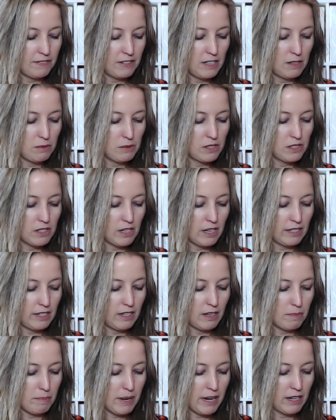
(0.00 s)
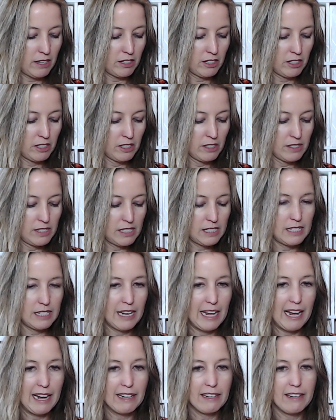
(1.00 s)
was talking about her
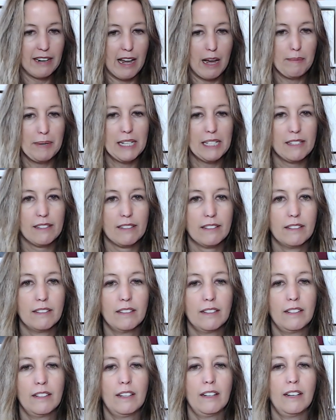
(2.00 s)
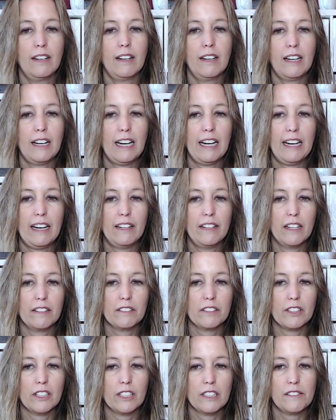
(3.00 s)
snag nabbit. I had never
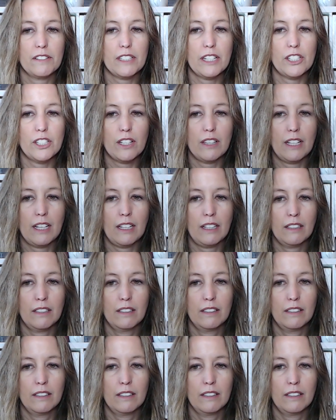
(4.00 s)
heard of such a thing.